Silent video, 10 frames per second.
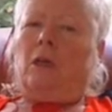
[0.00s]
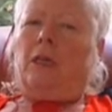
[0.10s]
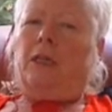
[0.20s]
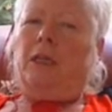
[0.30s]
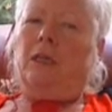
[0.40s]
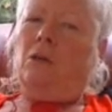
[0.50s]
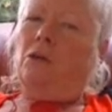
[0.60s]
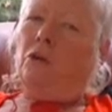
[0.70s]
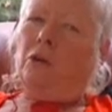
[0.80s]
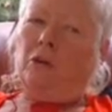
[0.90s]
then
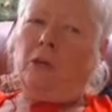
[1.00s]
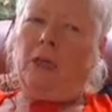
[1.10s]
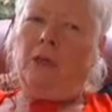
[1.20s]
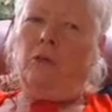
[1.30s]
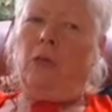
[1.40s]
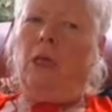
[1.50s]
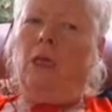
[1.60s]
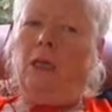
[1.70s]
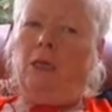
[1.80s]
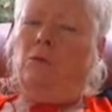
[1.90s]
not only are you
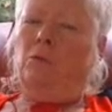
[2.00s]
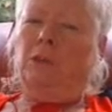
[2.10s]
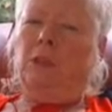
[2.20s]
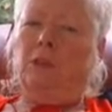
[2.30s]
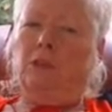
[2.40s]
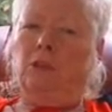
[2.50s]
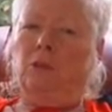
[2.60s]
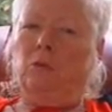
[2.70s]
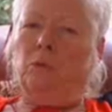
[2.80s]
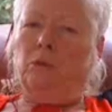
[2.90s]
healing what was done to
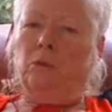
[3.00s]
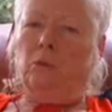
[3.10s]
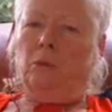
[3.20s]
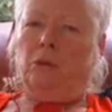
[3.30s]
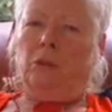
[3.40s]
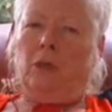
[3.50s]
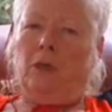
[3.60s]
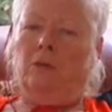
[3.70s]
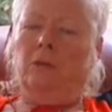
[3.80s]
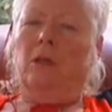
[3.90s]
you when you were a child,